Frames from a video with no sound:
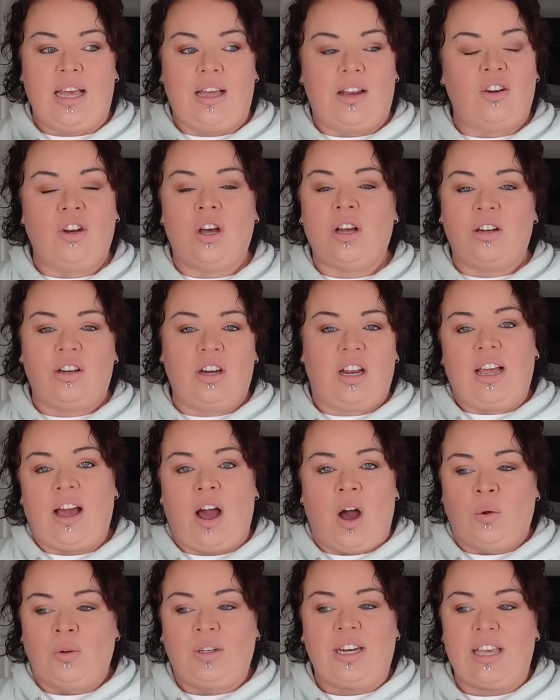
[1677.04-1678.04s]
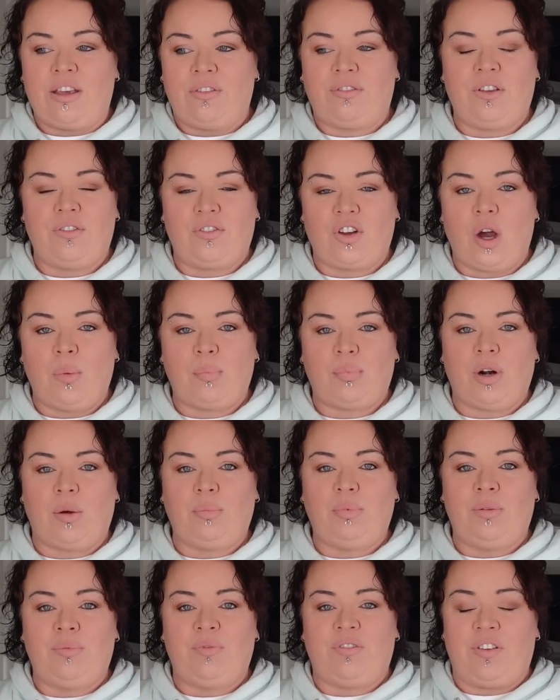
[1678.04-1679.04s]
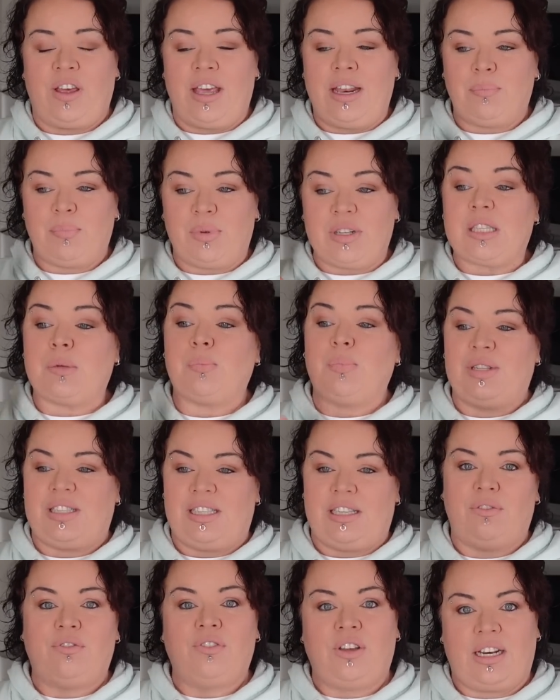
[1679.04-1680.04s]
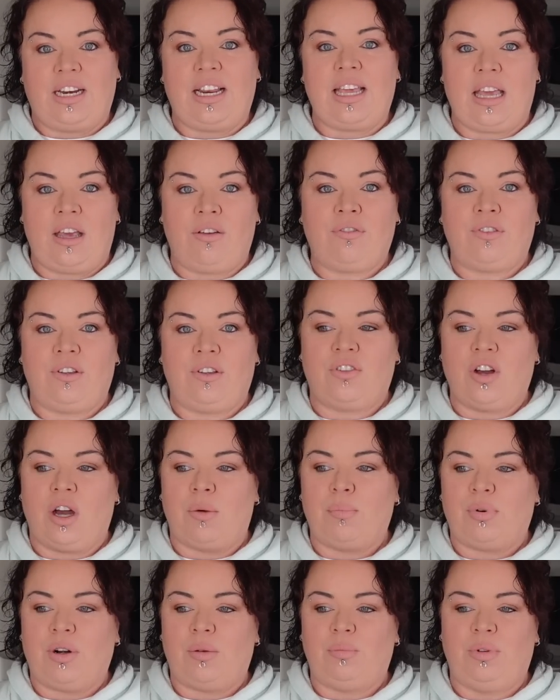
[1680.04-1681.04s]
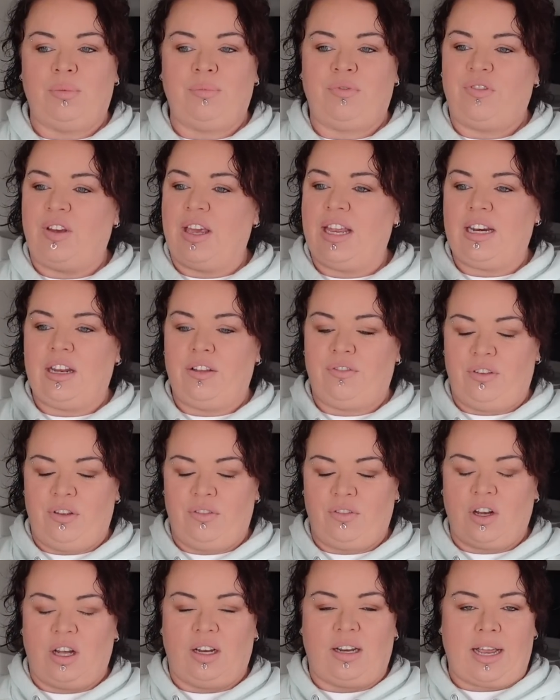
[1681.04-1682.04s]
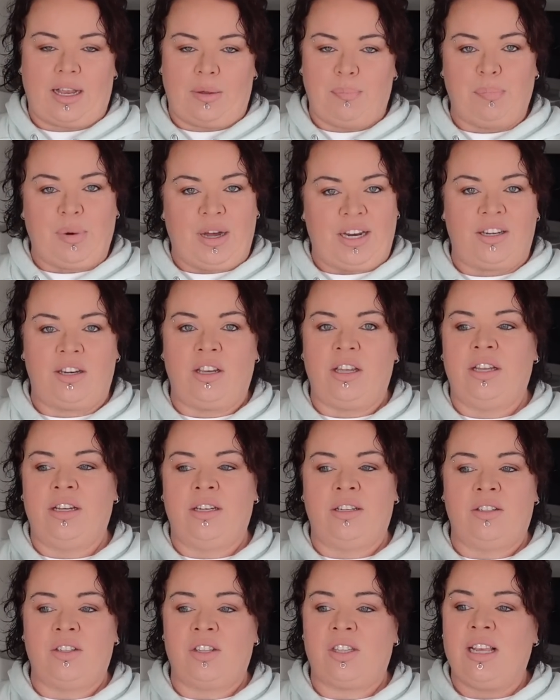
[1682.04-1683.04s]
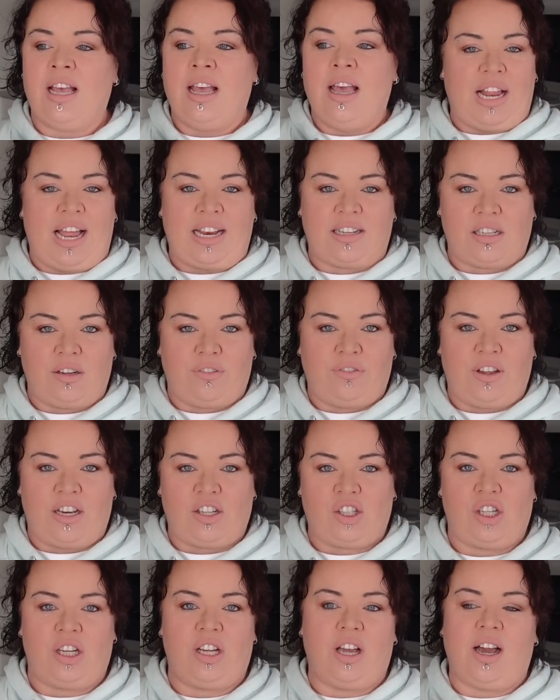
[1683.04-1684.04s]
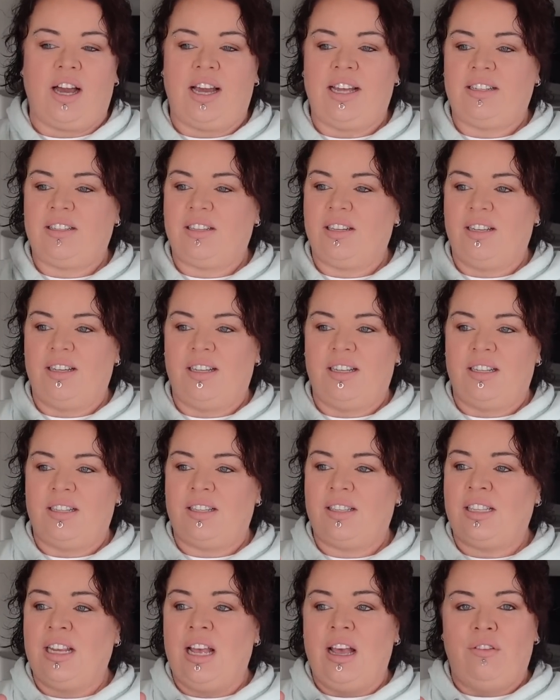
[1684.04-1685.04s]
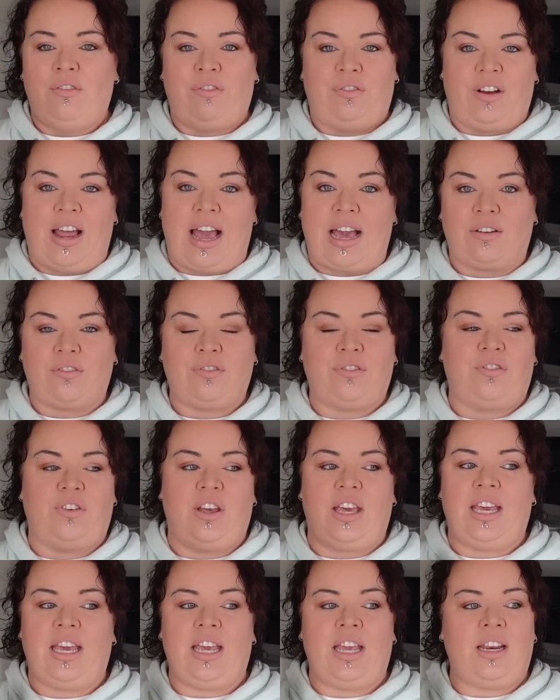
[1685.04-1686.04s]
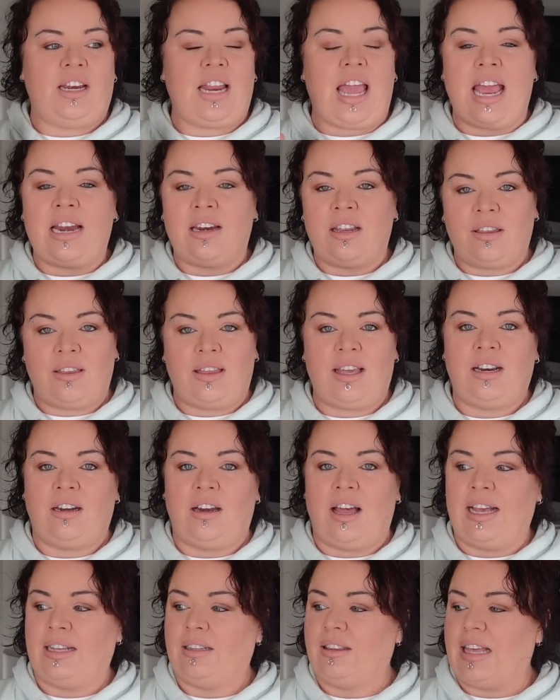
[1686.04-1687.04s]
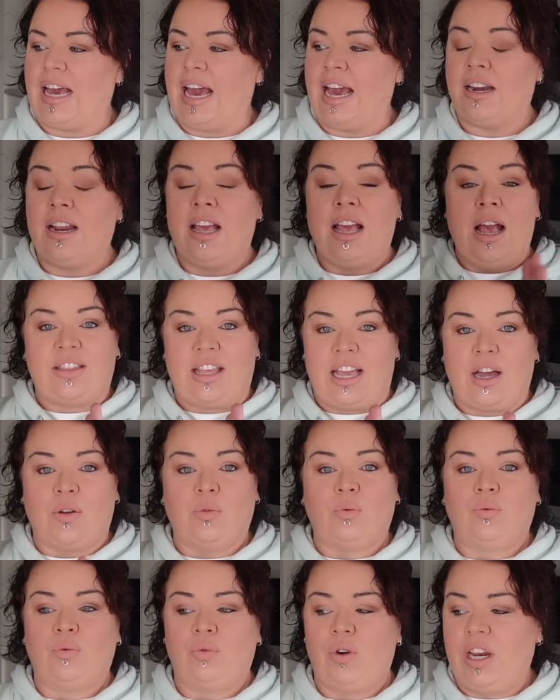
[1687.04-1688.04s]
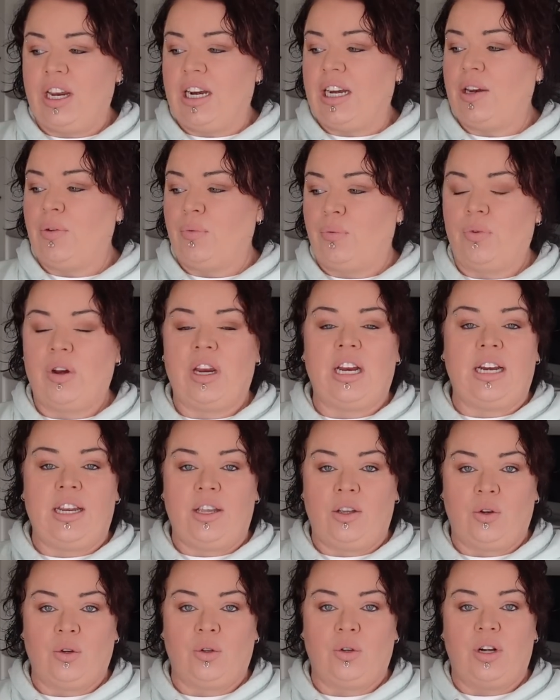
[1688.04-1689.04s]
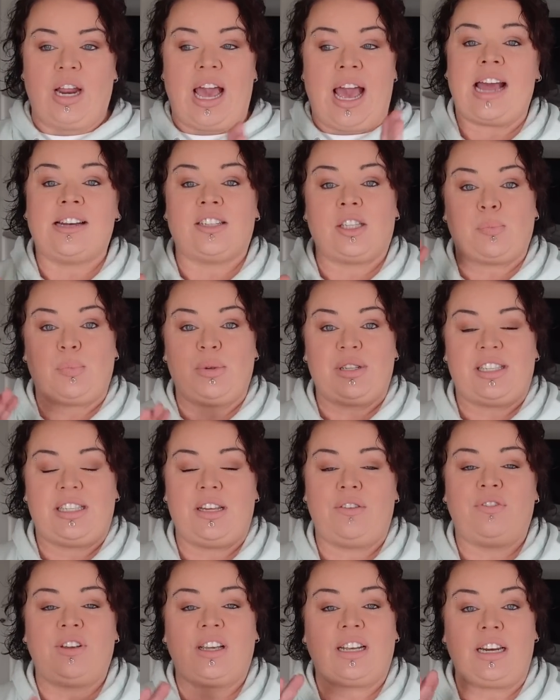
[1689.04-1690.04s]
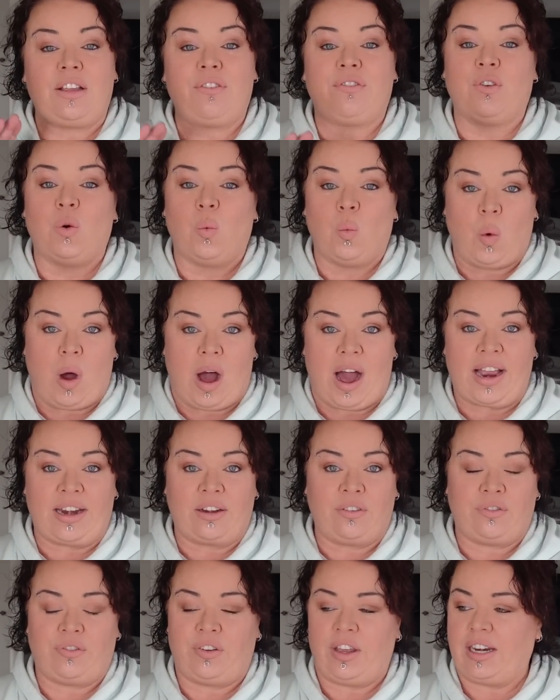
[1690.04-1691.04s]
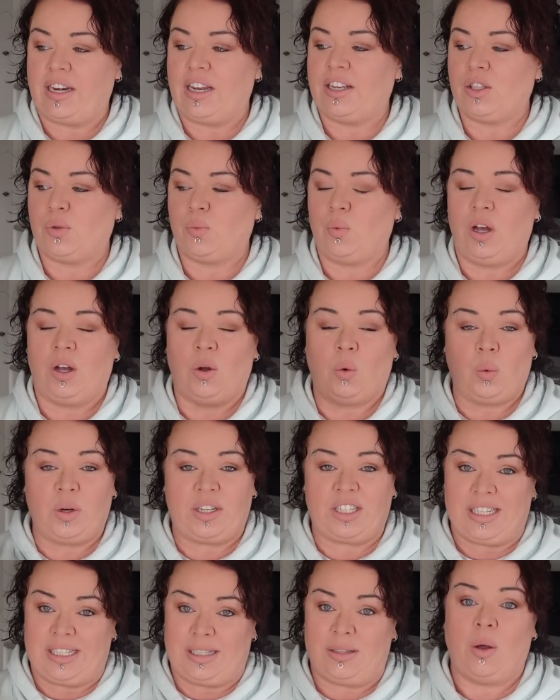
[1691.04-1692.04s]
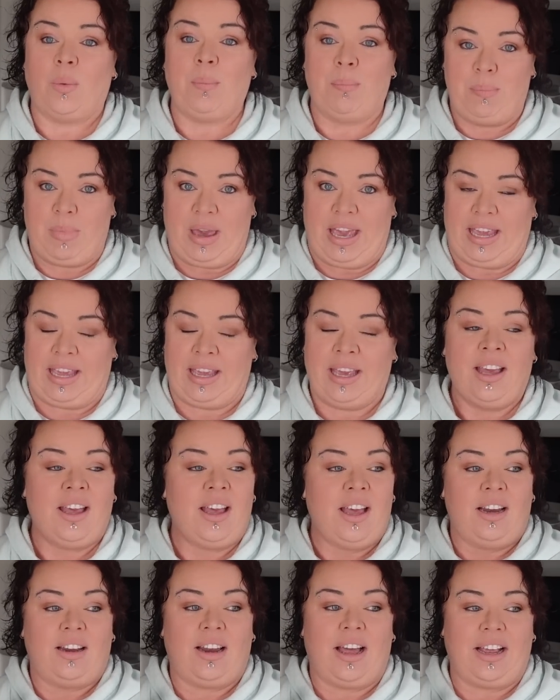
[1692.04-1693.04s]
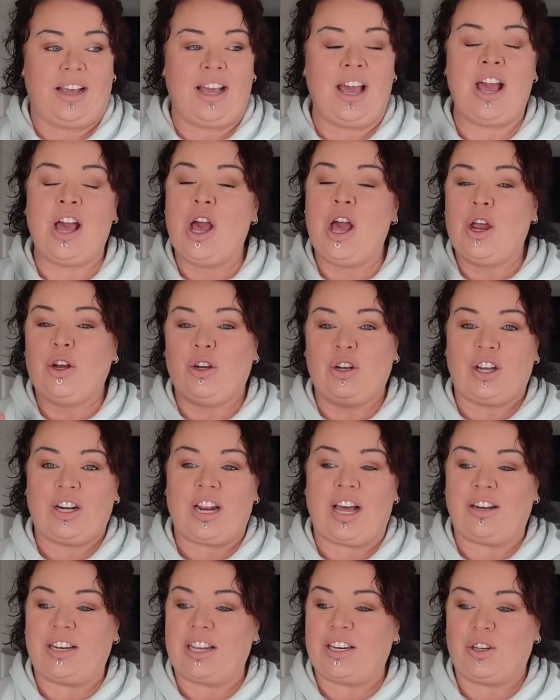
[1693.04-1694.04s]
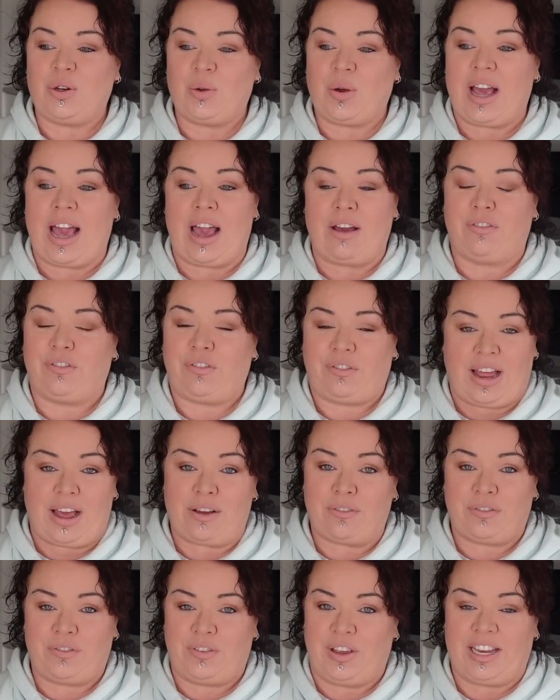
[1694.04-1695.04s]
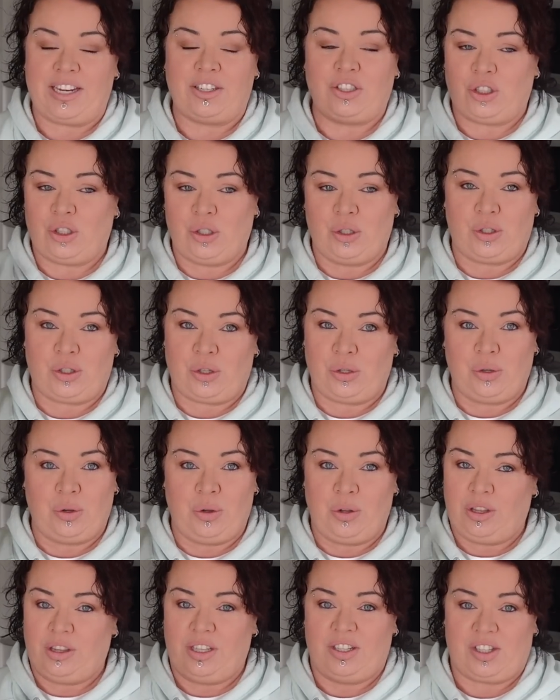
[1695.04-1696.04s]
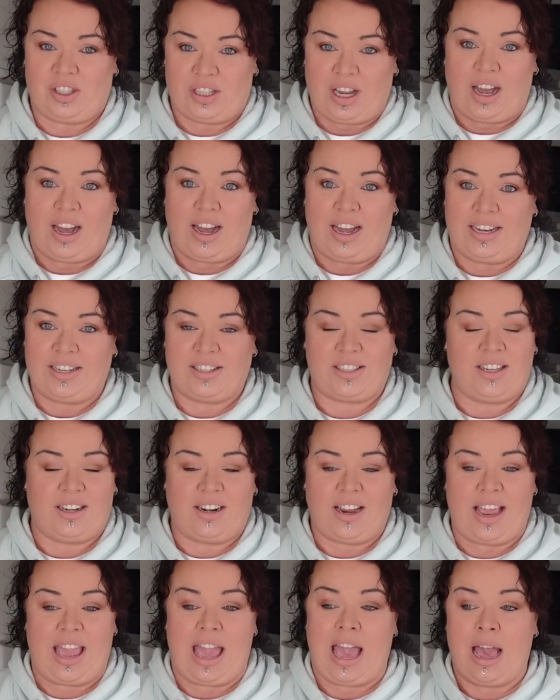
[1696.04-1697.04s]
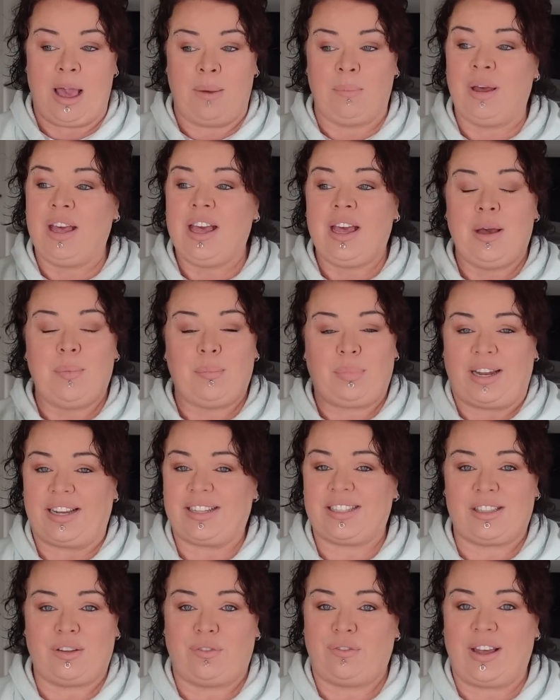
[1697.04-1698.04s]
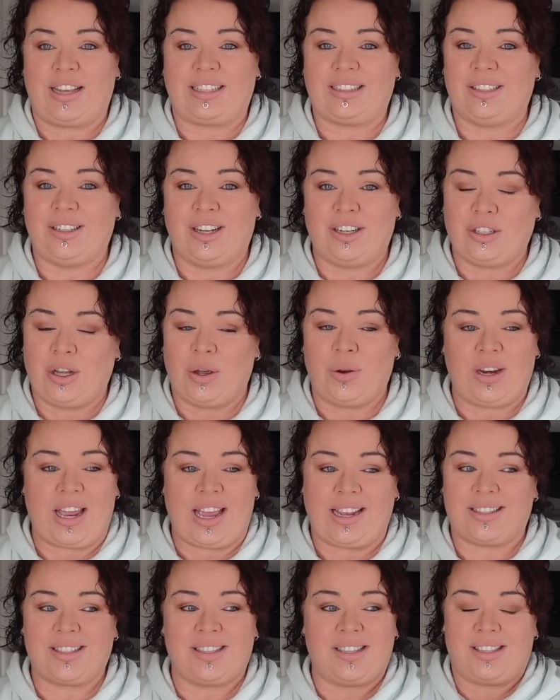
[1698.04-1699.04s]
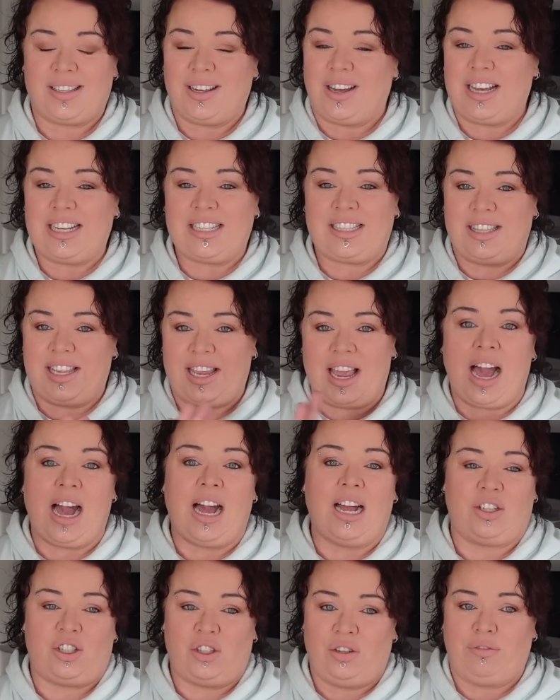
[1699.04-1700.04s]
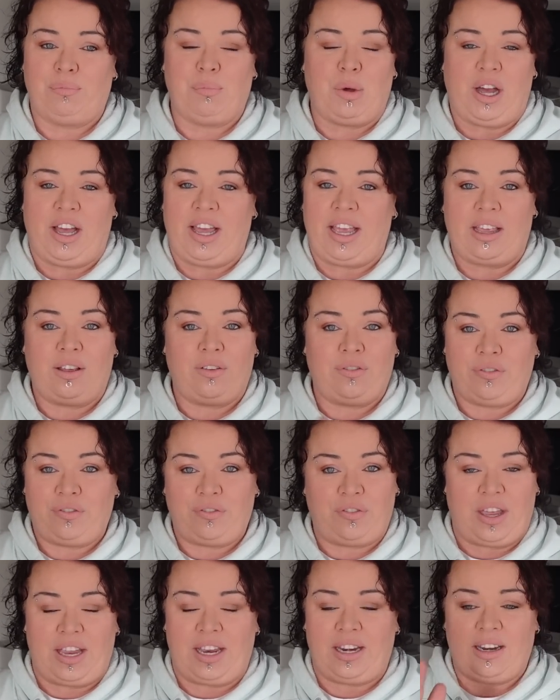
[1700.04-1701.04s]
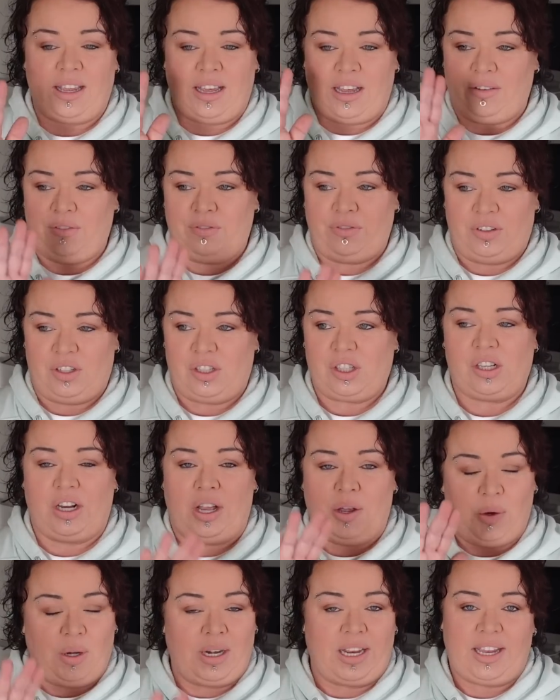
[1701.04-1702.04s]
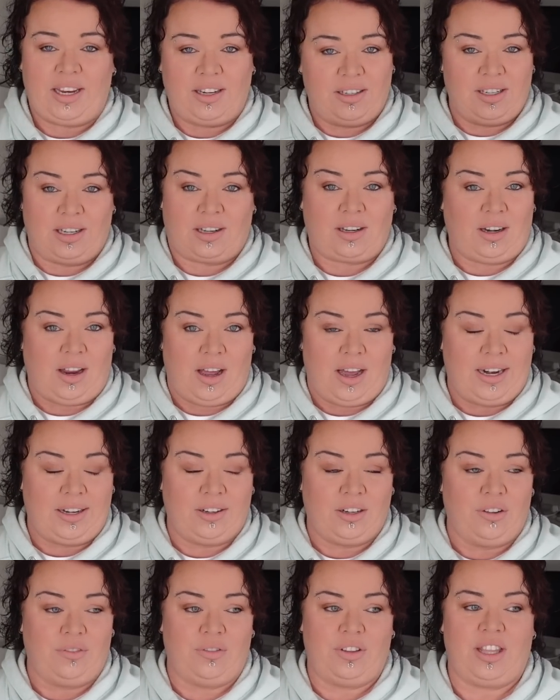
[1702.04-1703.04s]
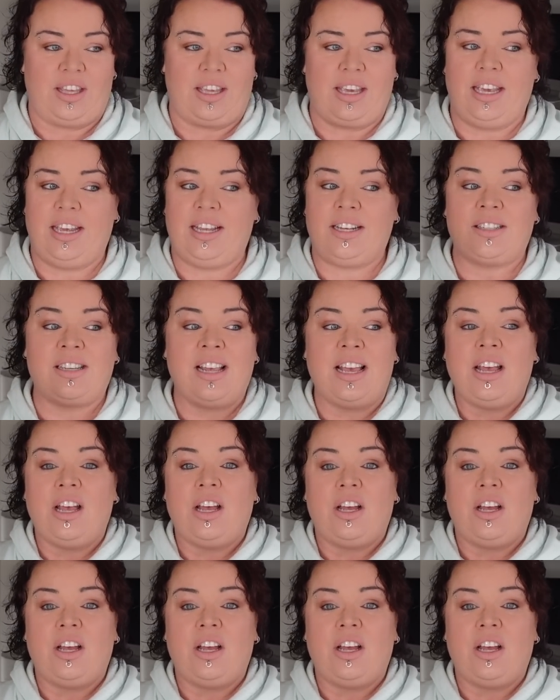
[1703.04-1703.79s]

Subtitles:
not only if you've got problem feet, but specifically if got problem feet, if you've got like bunions, plantar fasciitis, flat feet, anything like that. They are really, really good. And specifically for wide feet as well, which is me. Like, not only do I have flat feet due to the size that I am, plus the fact that I don't exercise, the arch of my feet have slowly declined over the years.